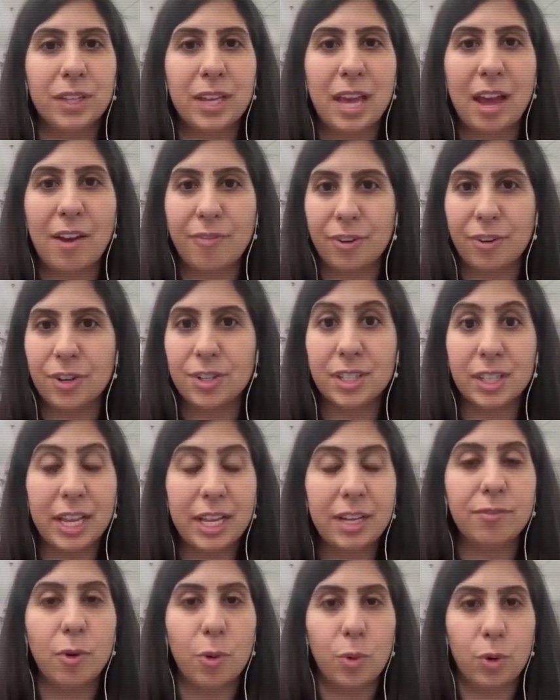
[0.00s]
efforts
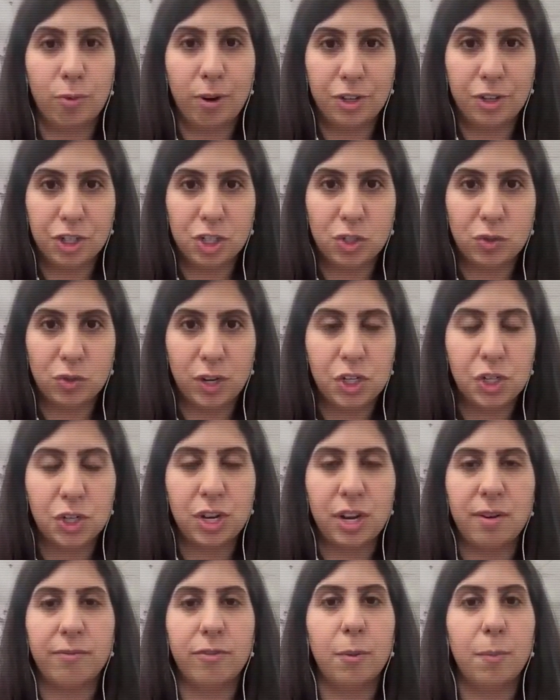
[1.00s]
like voter
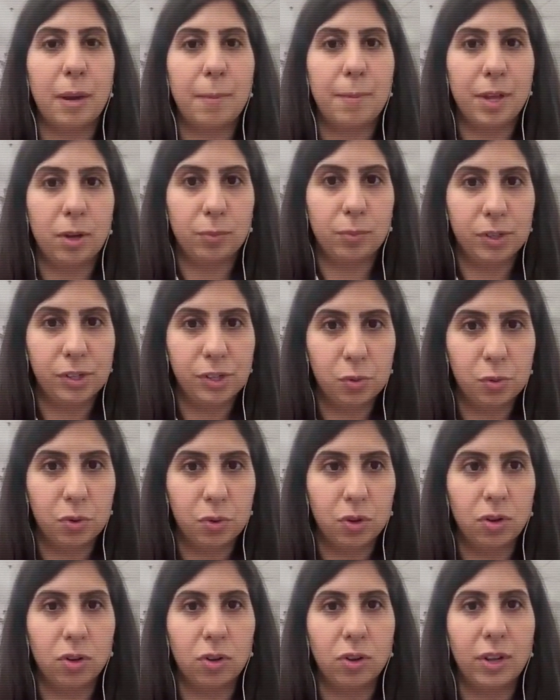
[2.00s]
registration, vote by mail
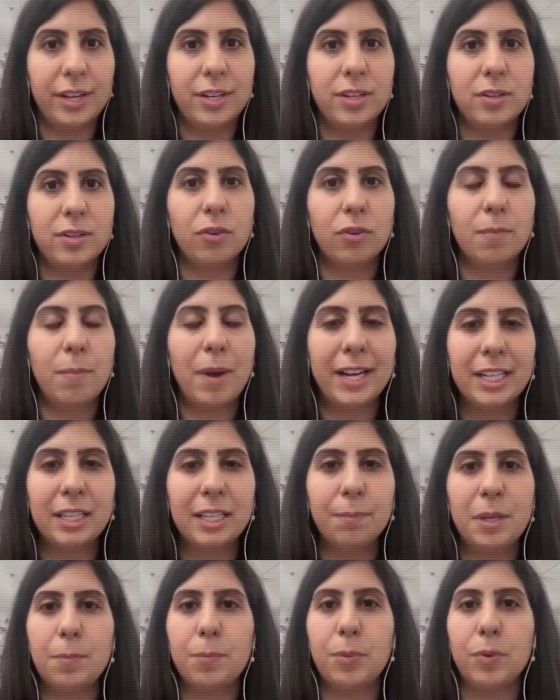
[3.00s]
renewal, and
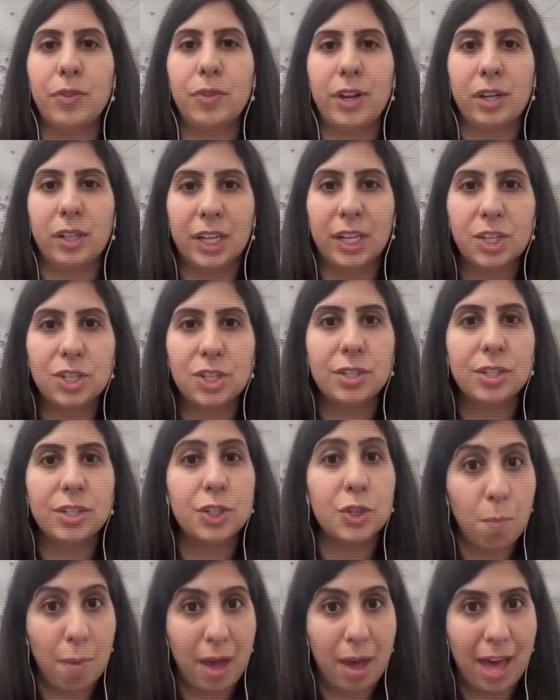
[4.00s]
reminding people that elections
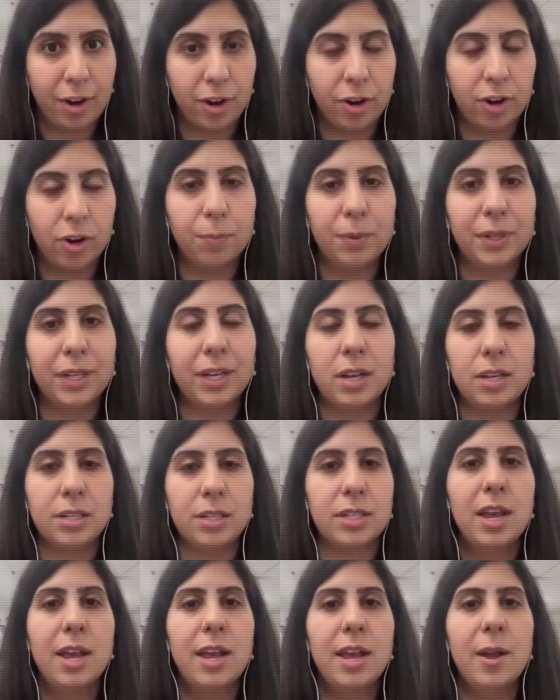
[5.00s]
do matter,
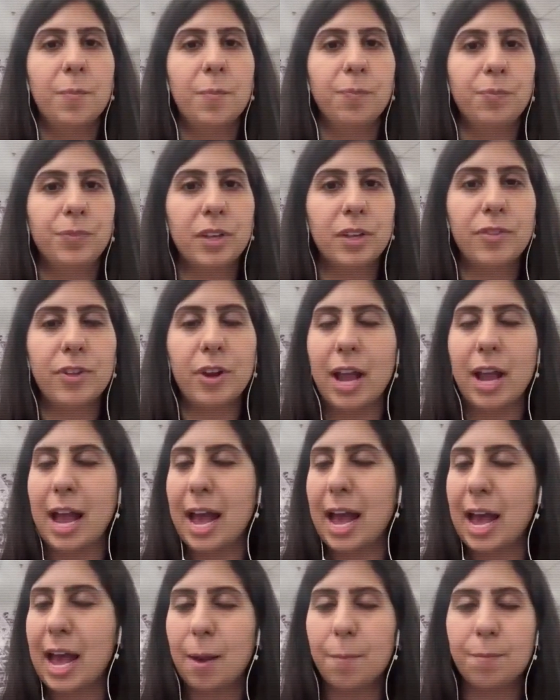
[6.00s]
because there
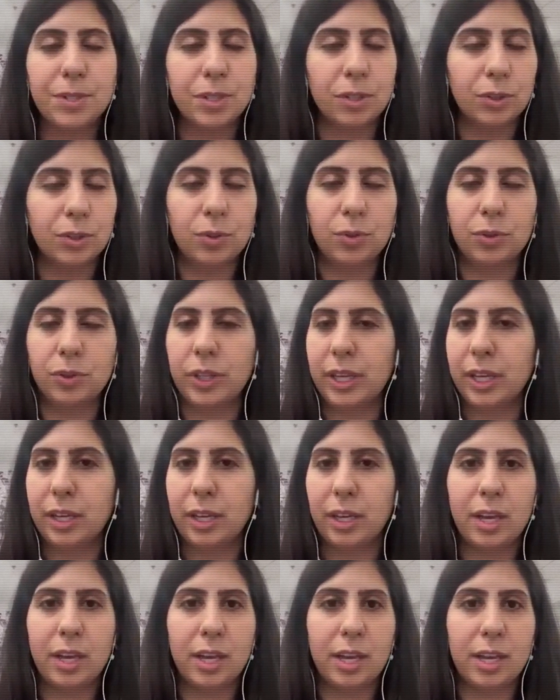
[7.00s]

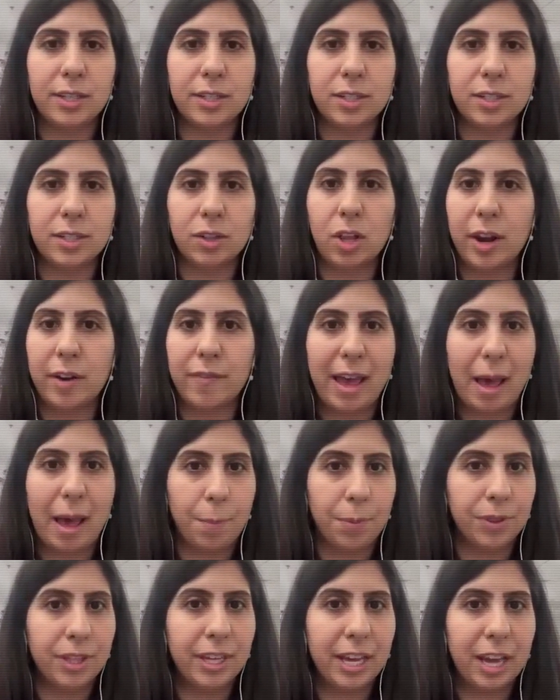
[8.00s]
absolutely is a lot of
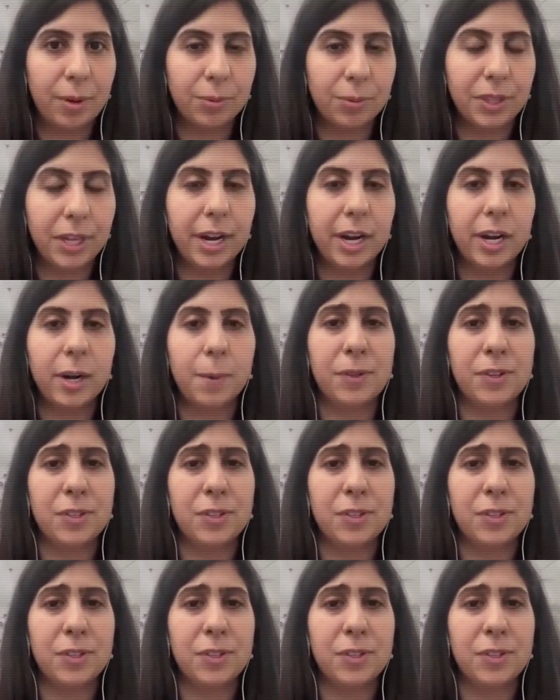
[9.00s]
apathy out there, but